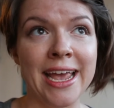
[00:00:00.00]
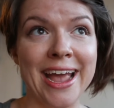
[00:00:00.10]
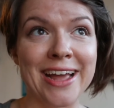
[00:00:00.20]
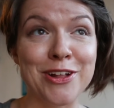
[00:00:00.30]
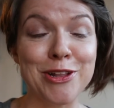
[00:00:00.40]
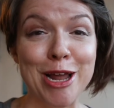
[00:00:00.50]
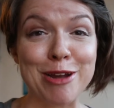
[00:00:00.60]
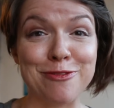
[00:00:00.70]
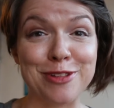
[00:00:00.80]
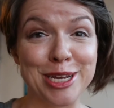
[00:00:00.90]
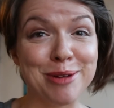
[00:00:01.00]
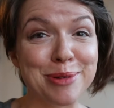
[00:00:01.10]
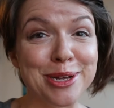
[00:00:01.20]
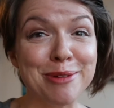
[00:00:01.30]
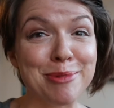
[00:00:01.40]
And a lot of
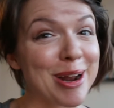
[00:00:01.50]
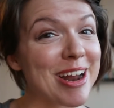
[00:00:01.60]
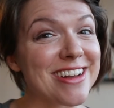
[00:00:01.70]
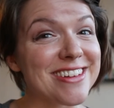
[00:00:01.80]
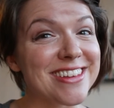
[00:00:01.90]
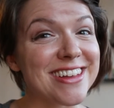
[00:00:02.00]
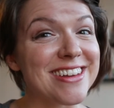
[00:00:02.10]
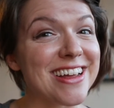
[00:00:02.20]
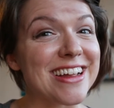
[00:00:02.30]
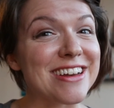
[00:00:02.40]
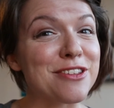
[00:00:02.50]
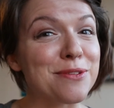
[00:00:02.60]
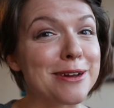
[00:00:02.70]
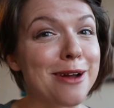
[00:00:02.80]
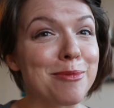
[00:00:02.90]
lip products contain
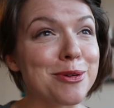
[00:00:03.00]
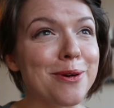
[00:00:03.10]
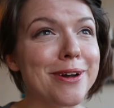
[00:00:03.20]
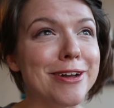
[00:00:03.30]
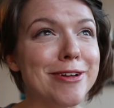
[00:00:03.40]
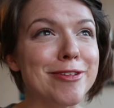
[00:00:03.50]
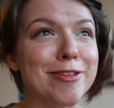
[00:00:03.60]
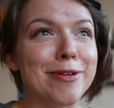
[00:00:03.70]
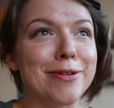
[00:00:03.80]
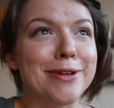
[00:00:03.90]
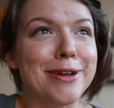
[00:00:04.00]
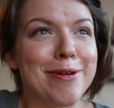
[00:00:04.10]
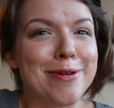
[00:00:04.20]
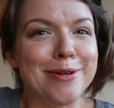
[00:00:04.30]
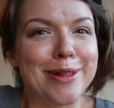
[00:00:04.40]
sweet almond oil. So,
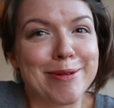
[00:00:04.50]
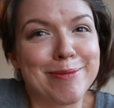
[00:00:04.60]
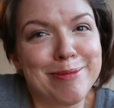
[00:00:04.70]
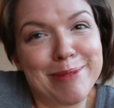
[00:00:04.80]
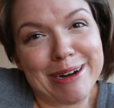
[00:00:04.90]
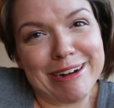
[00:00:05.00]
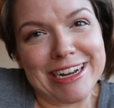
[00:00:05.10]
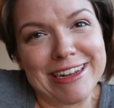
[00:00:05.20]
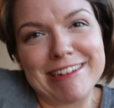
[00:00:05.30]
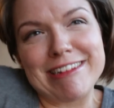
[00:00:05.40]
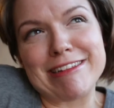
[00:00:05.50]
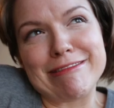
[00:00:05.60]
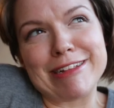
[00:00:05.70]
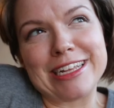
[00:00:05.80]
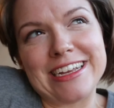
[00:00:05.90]
like we're married, that's
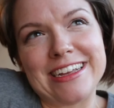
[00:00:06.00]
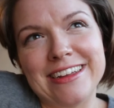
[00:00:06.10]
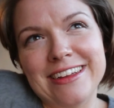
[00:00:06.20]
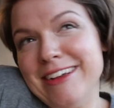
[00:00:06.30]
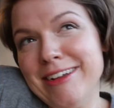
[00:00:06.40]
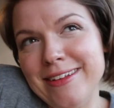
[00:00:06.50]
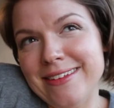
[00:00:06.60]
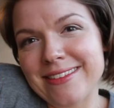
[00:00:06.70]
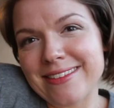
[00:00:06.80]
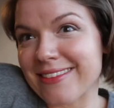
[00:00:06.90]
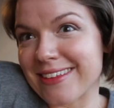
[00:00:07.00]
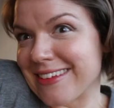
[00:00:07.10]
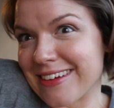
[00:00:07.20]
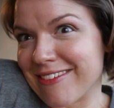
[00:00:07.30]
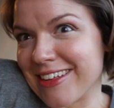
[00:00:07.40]
not really
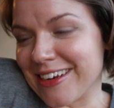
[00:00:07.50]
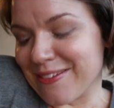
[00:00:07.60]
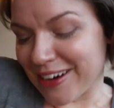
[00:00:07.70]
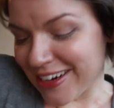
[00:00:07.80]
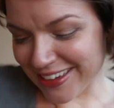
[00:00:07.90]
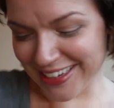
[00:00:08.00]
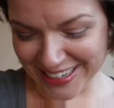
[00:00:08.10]
gonna work.